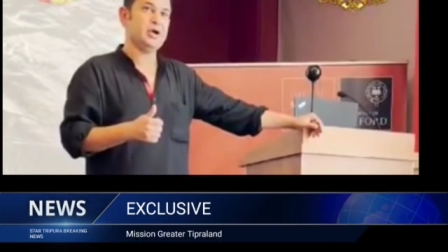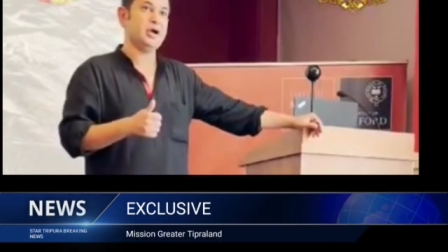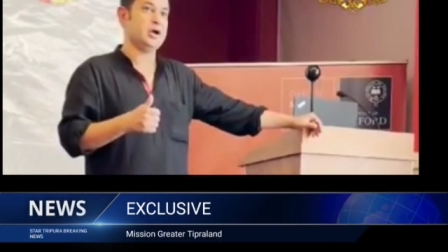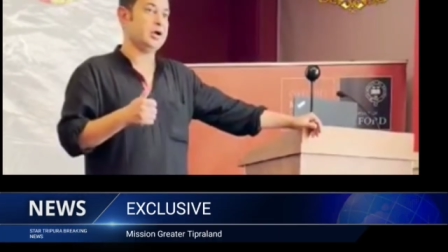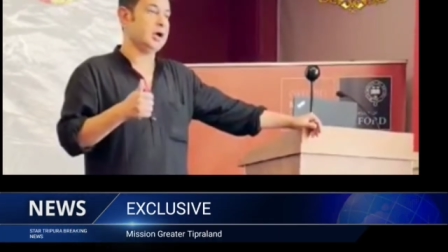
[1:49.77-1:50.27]

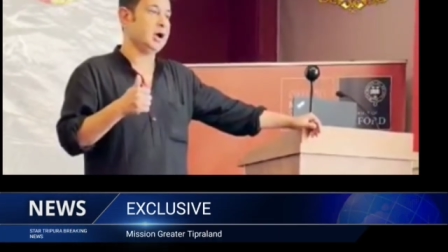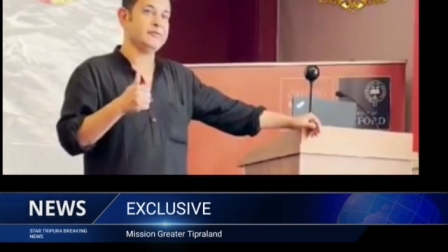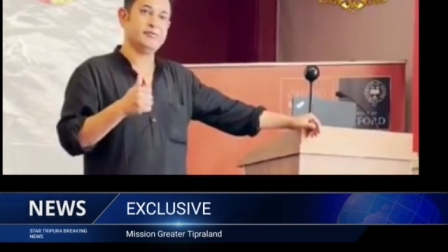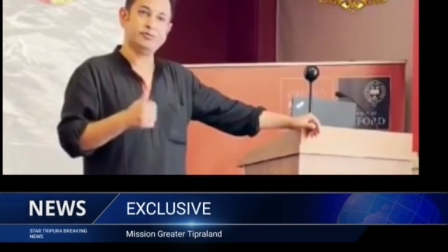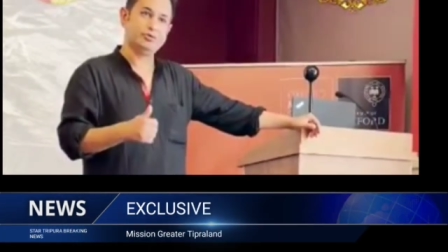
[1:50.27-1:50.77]

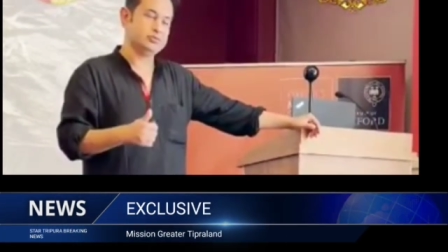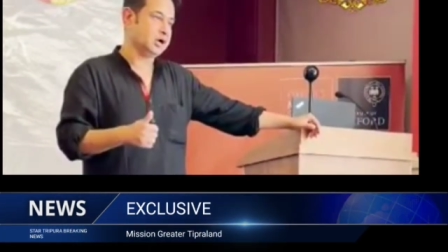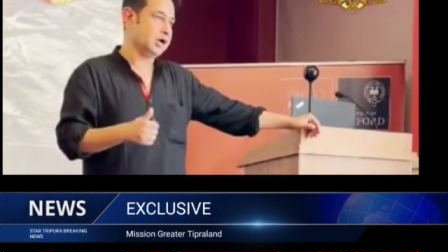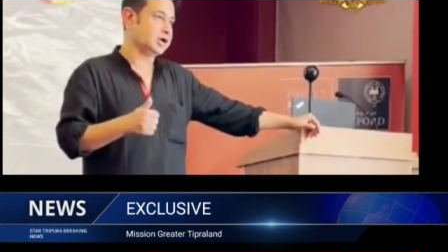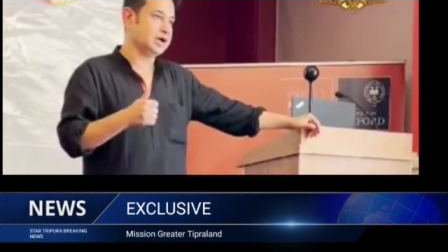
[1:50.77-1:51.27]
our food,
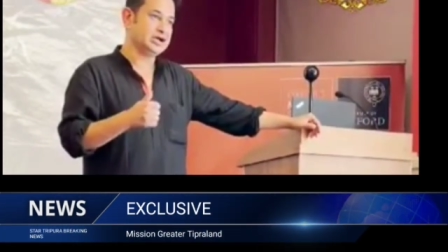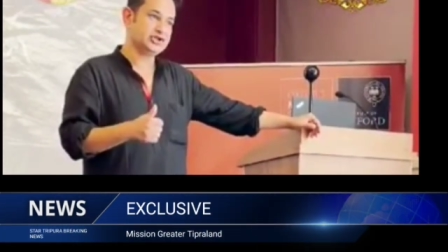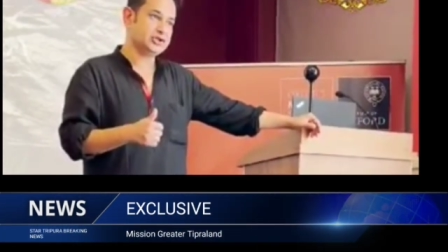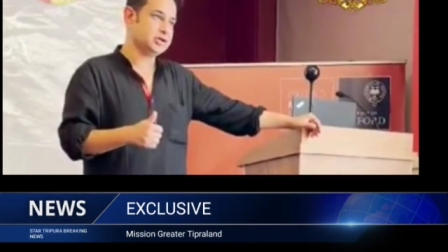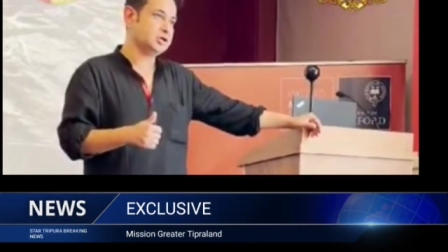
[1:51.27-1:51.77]
our
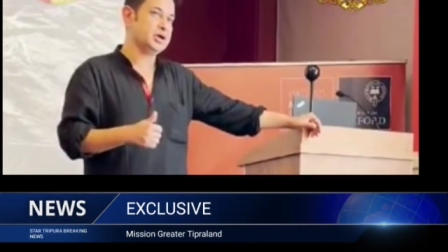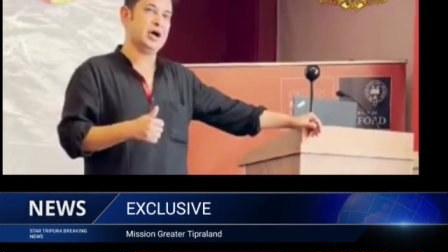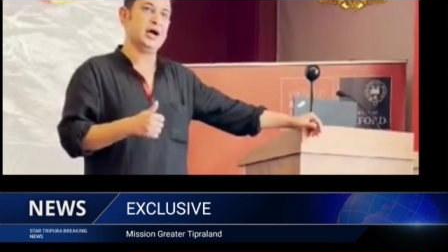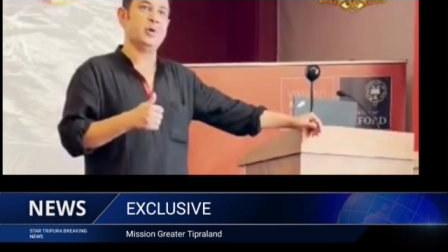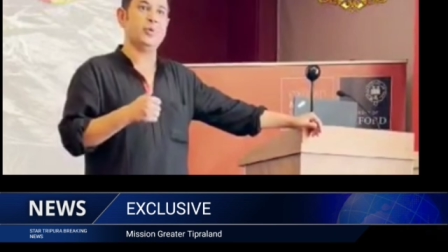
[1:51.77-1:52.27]
culture,
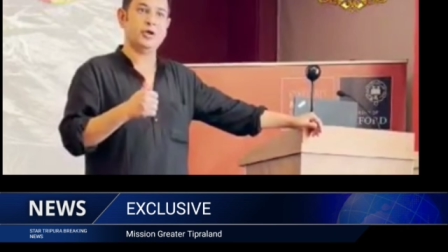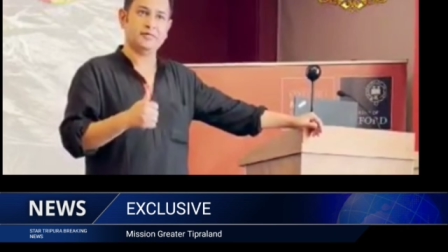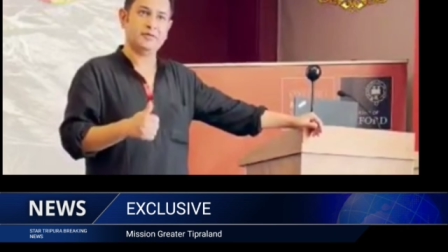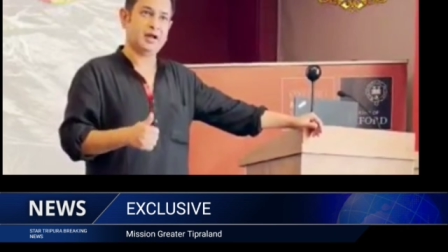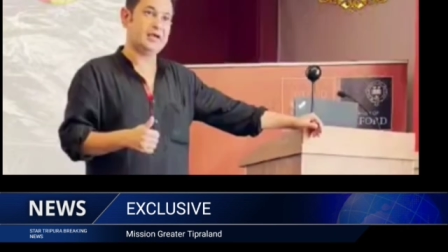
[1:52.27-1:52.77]
our way
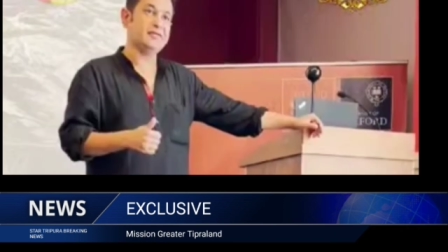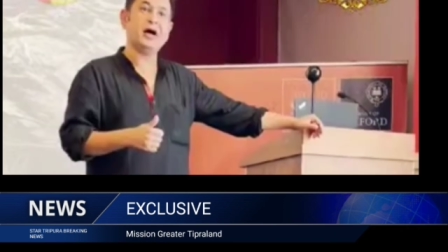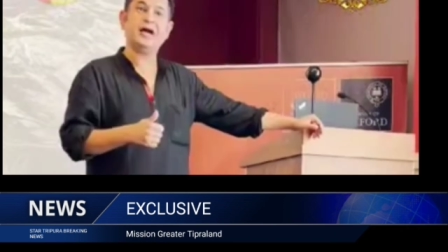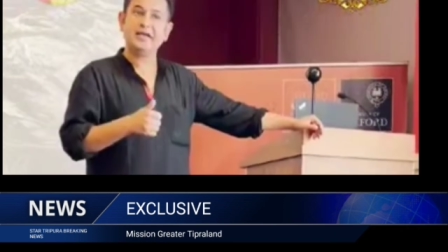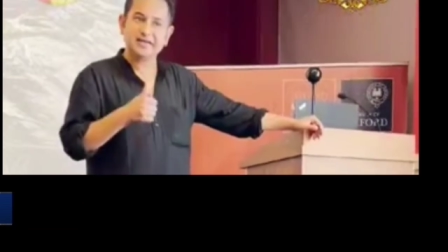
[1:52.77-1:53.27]
of life,
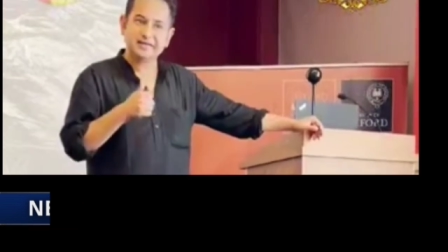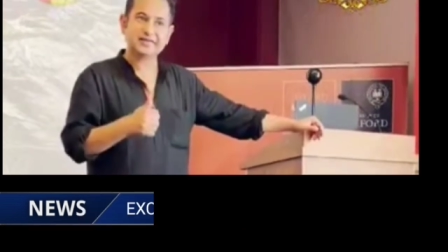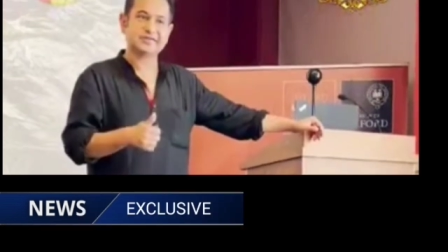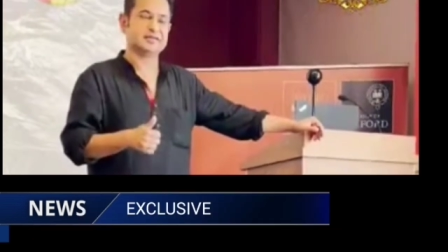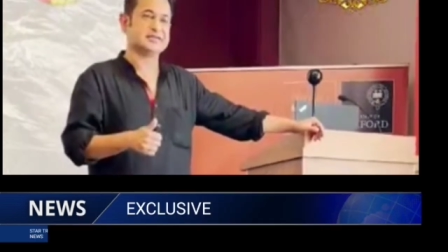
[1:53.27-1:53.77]
our
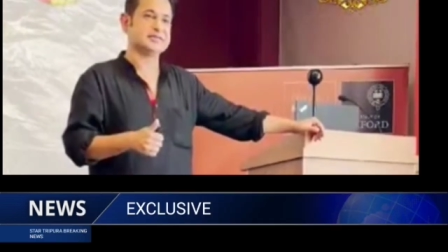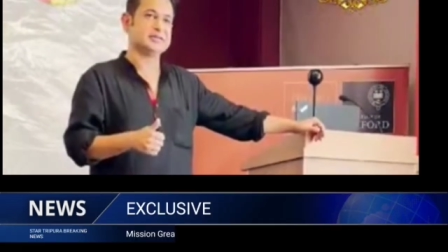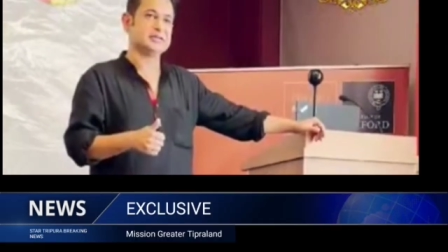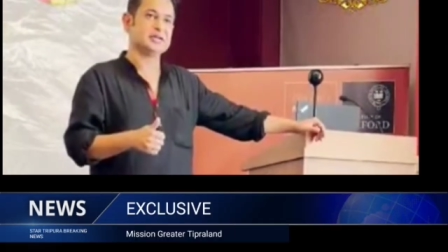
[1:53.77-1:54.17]
existence,